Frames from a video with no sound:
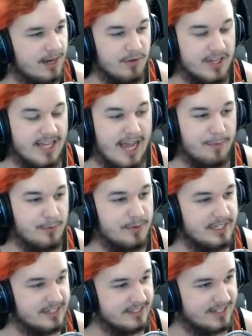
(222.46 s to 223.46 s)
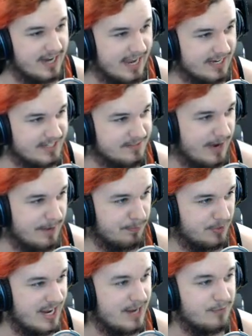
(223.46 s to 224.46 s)
I'm really happy we didn't die cuz my
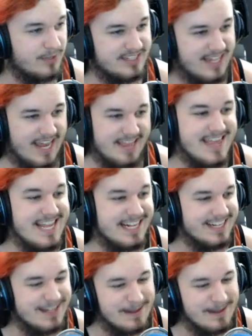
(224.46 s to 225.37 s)
plan was to end it.